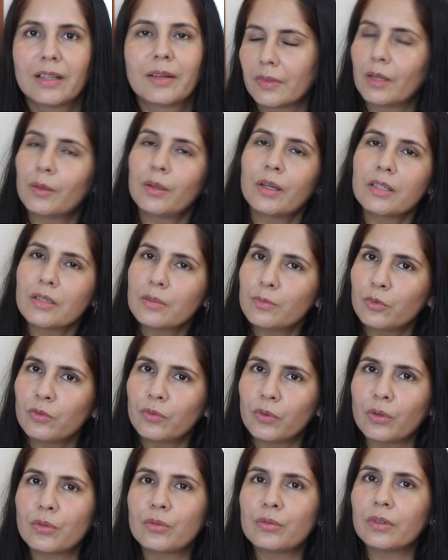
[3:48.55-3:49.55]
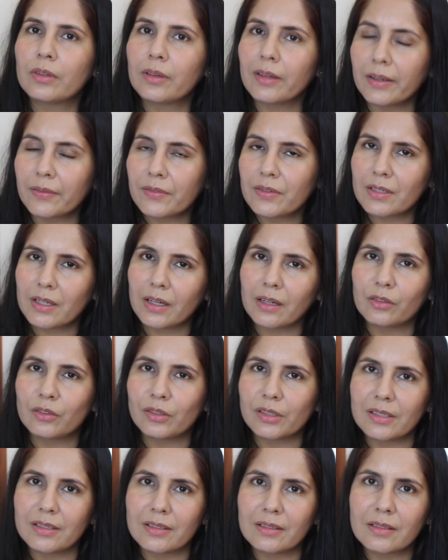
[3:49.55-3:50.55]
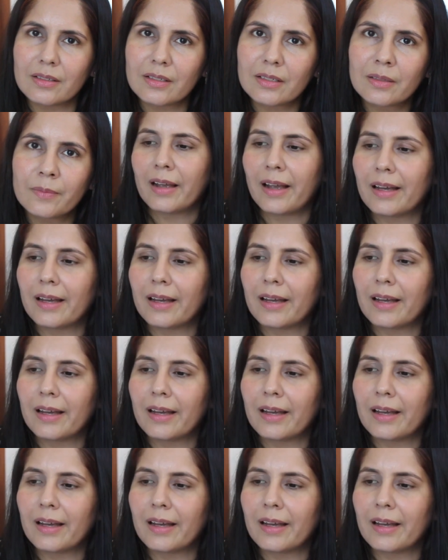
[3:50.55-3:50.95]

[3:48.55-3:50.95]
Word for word: Now let's move on to the lifestyle reasons.